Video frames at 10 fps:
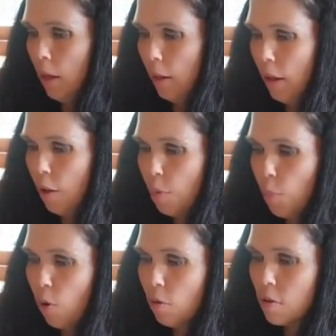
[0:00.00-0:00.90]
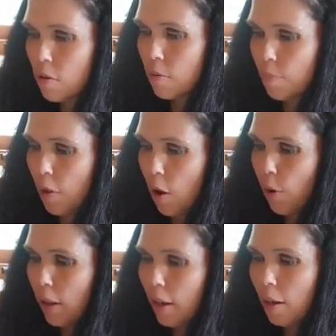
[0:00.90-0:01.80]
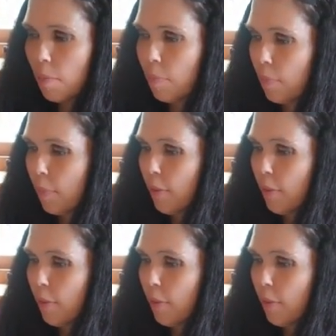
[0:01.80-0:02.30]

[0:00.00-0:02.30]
and now the bowls are ready.